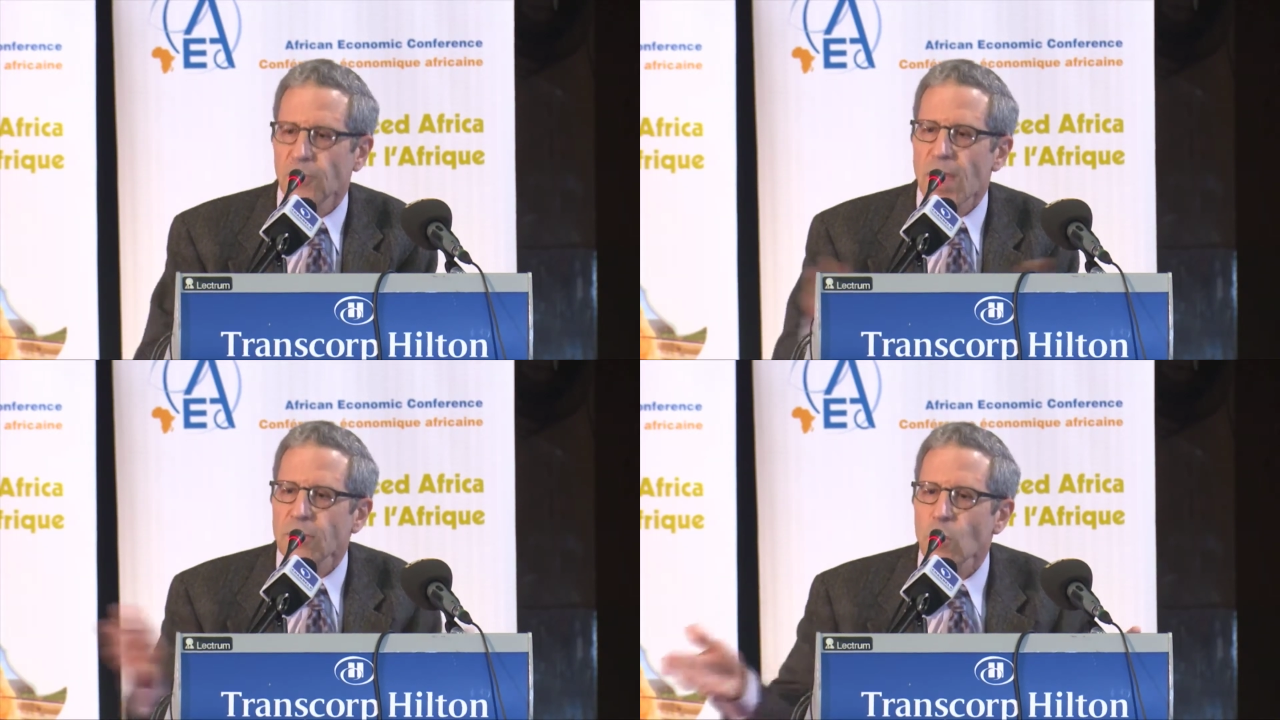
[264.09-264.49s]

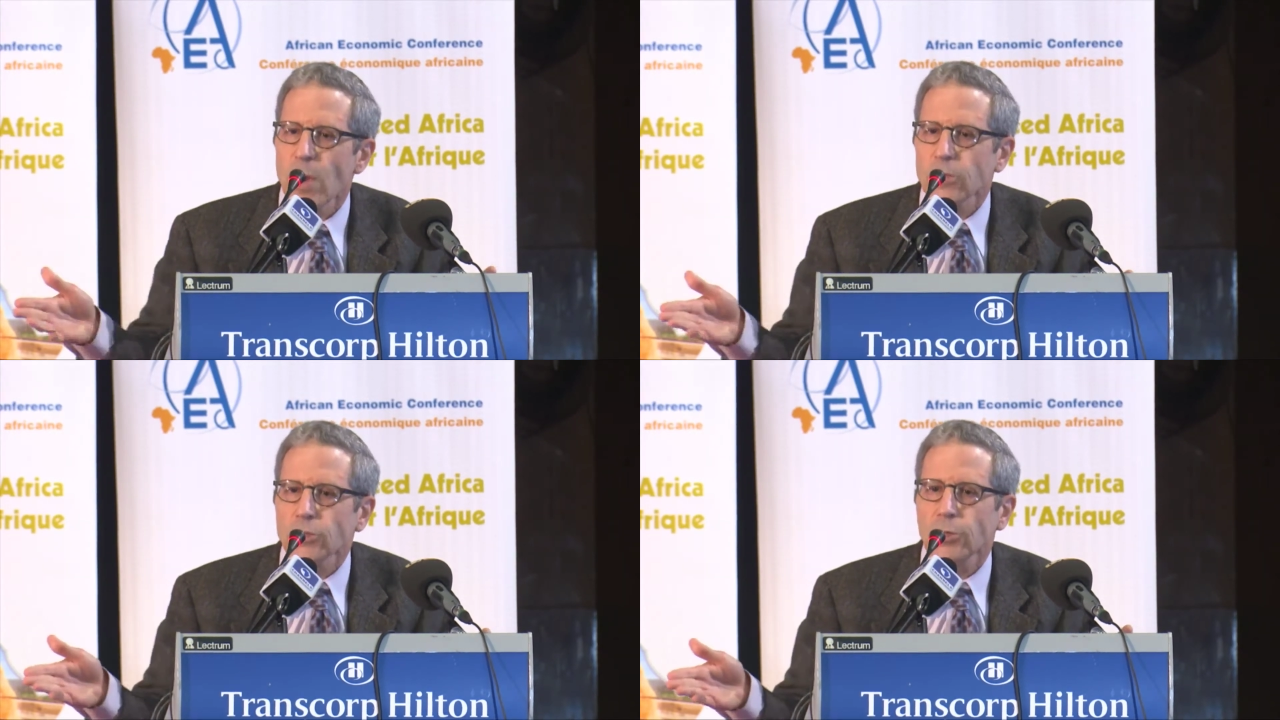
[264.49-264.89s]
and the
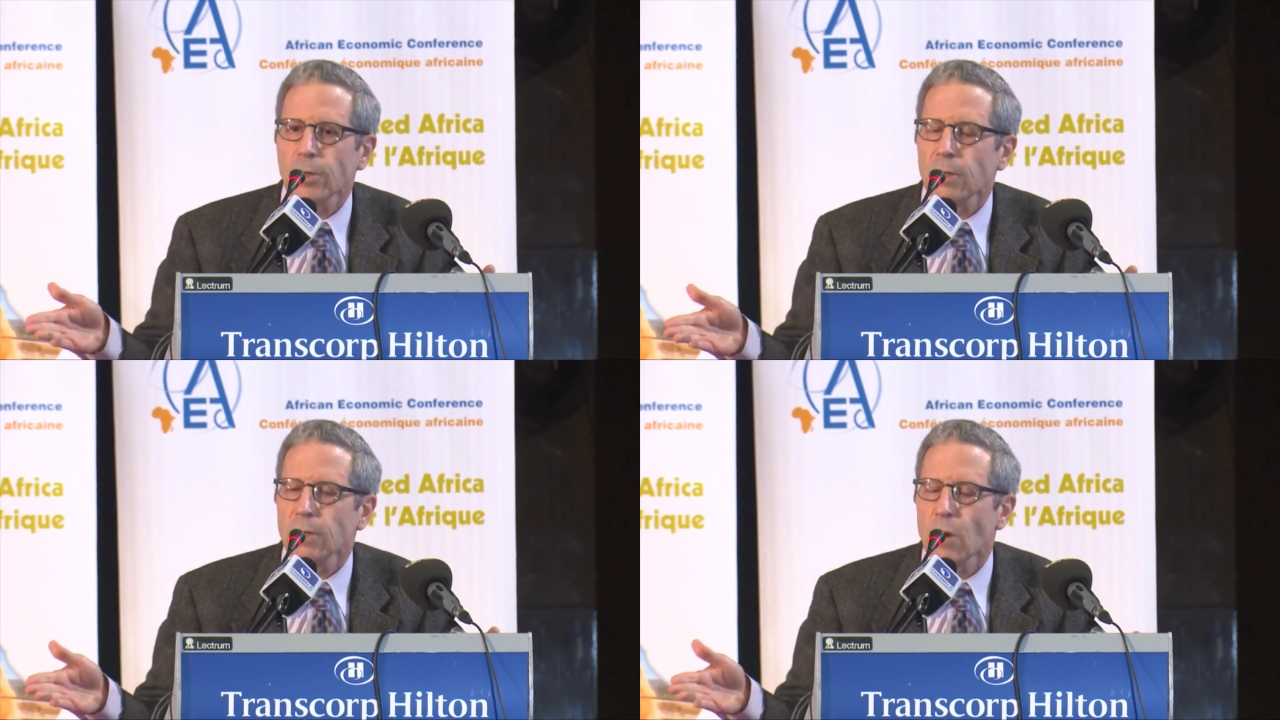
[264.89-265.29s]

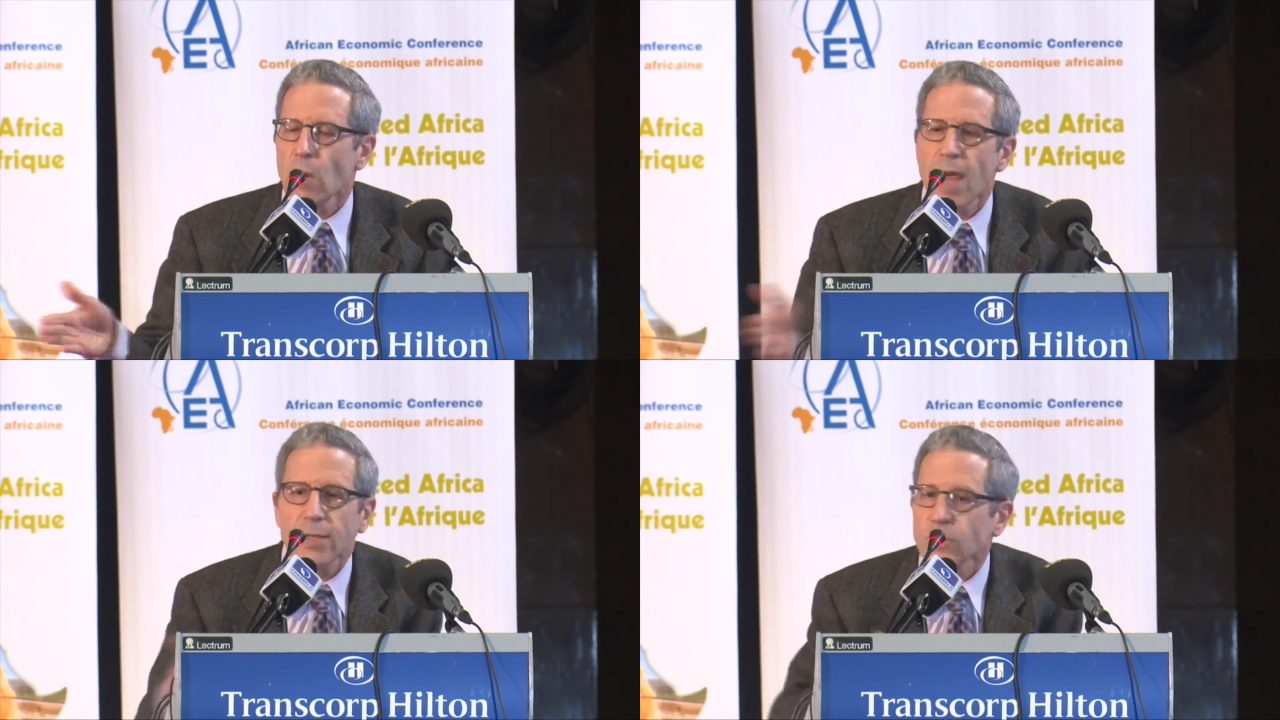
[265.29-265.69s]
question
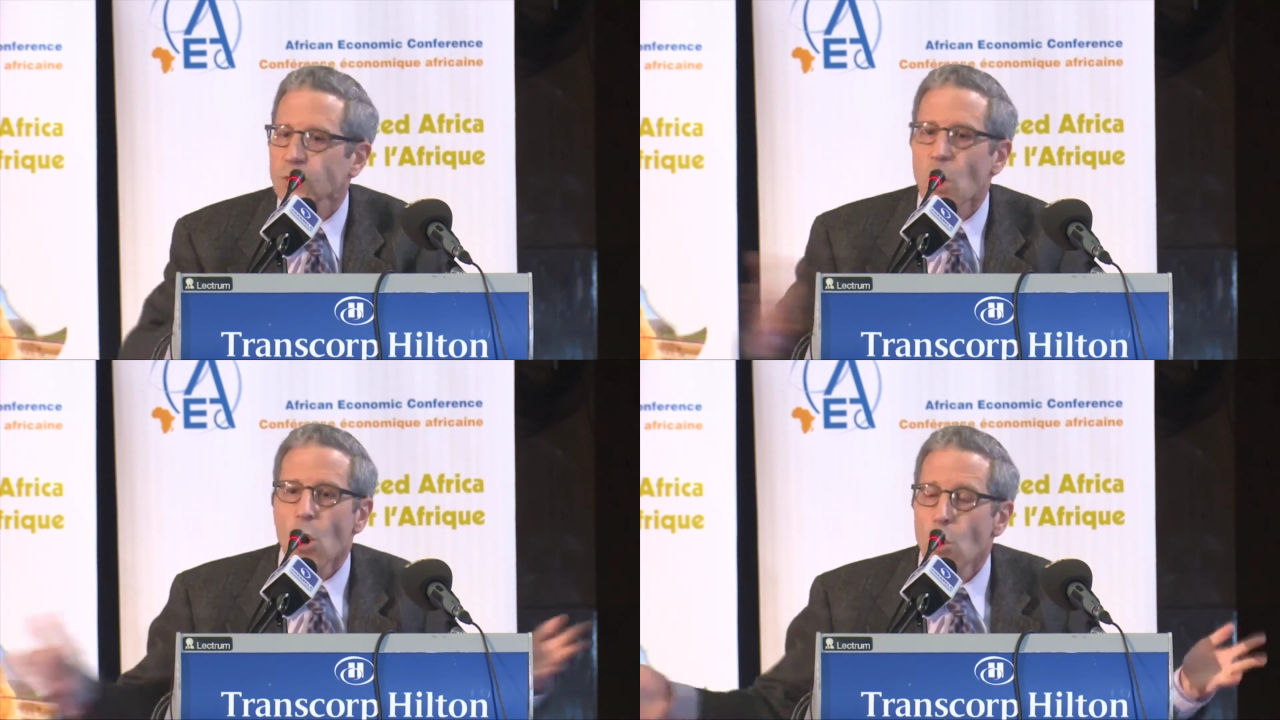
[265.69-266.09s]
arises,
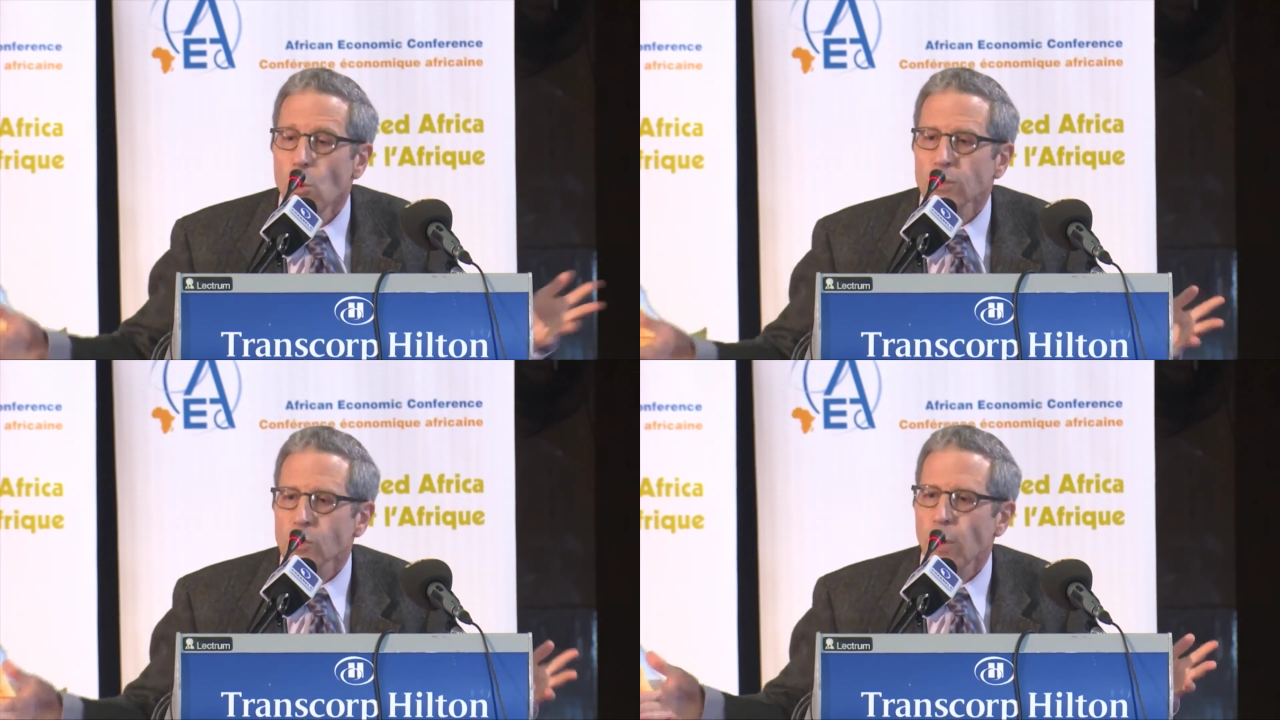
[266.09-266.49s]
who
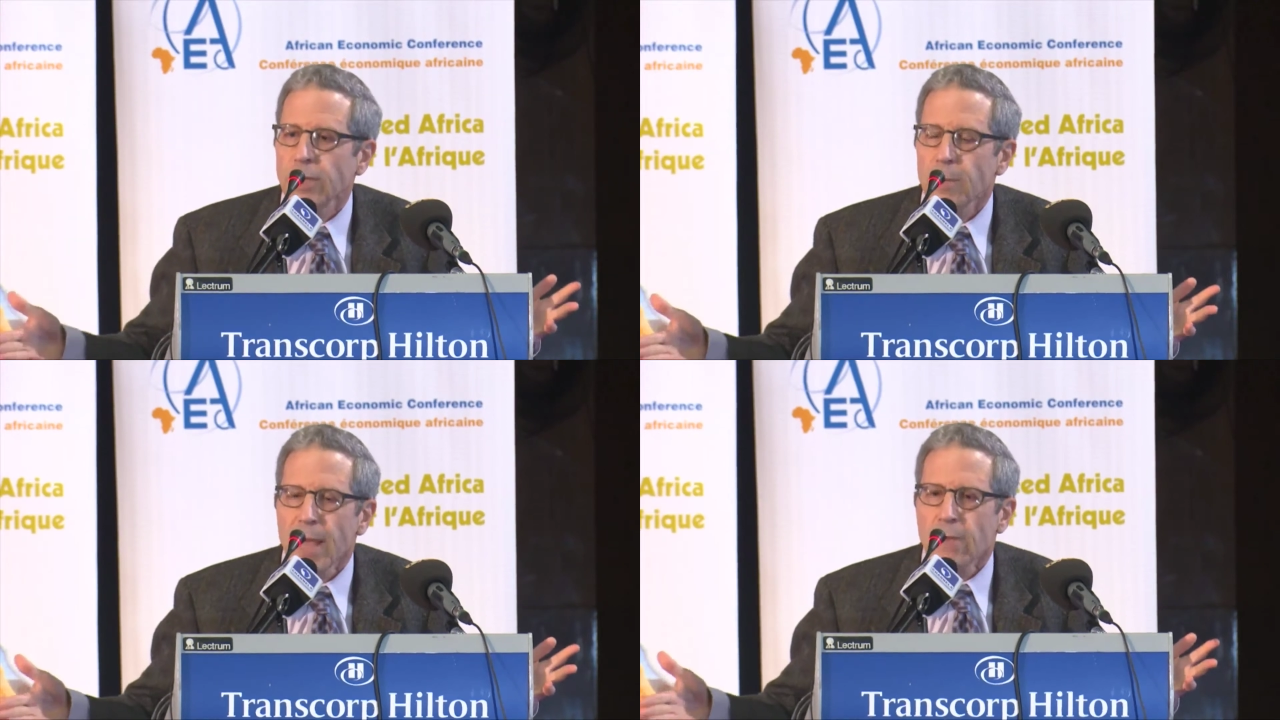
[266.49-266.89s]
is going to
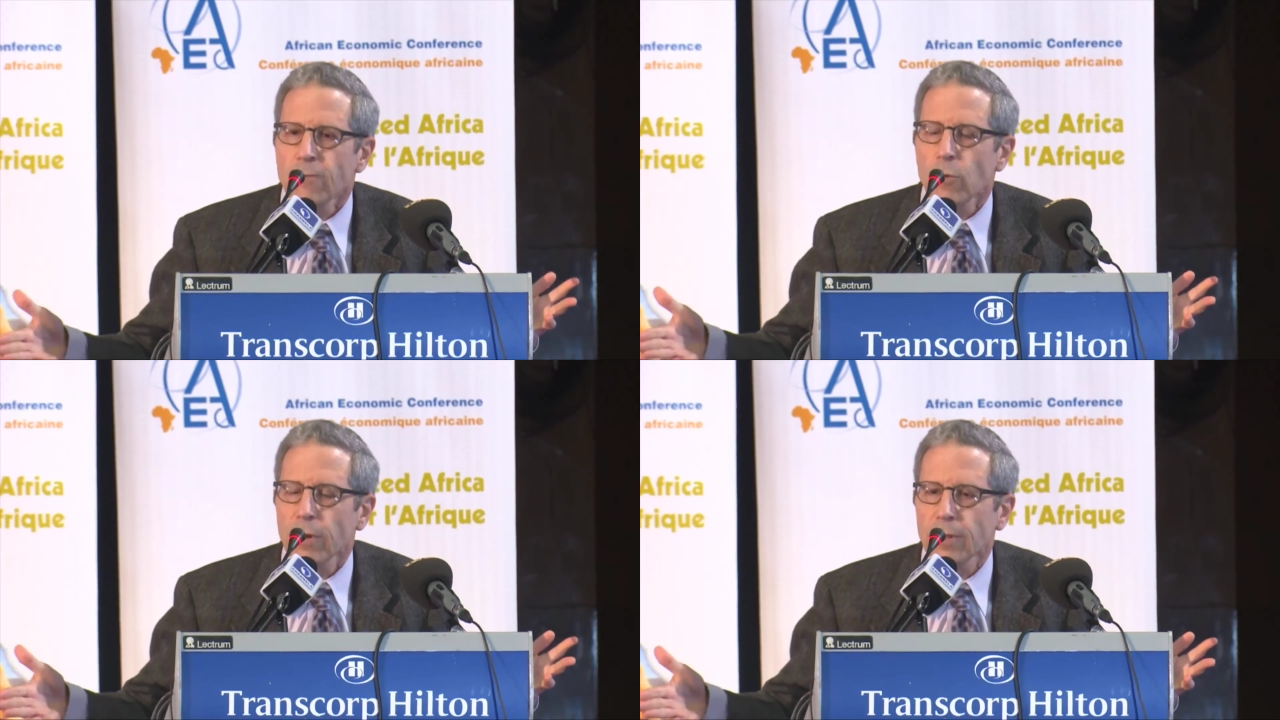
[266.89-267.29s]
pay
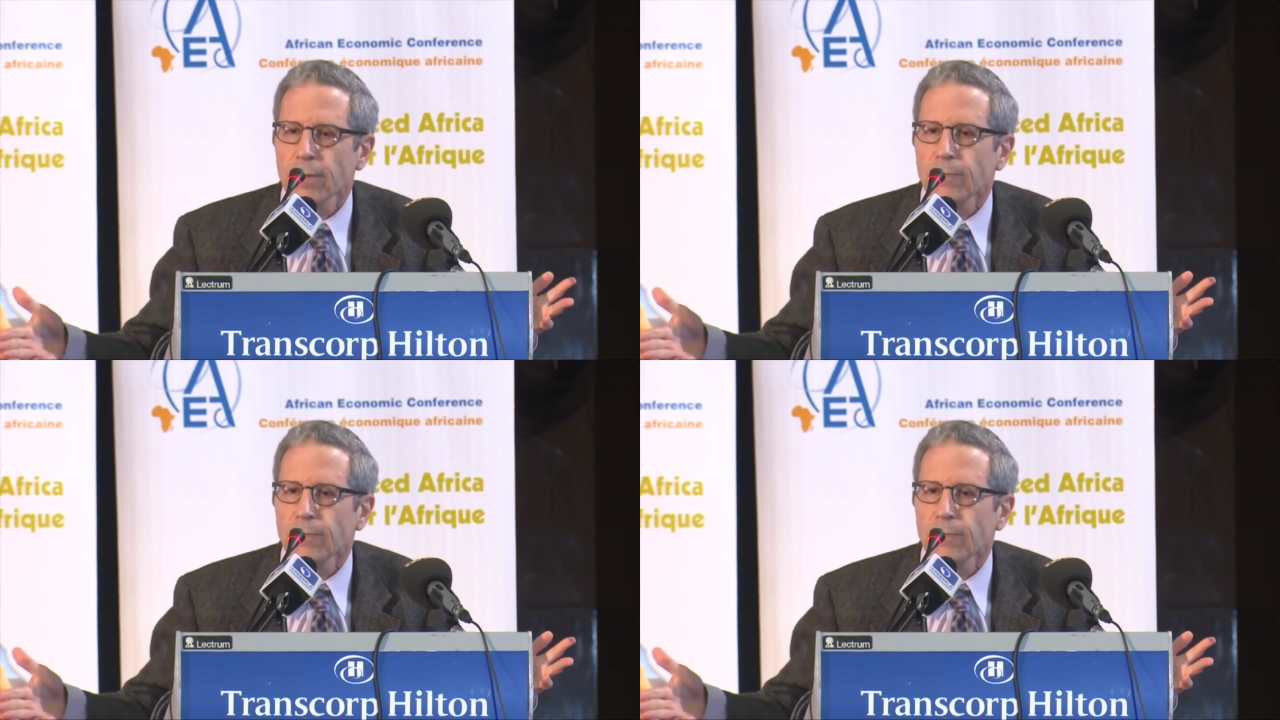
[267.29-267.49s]
for them?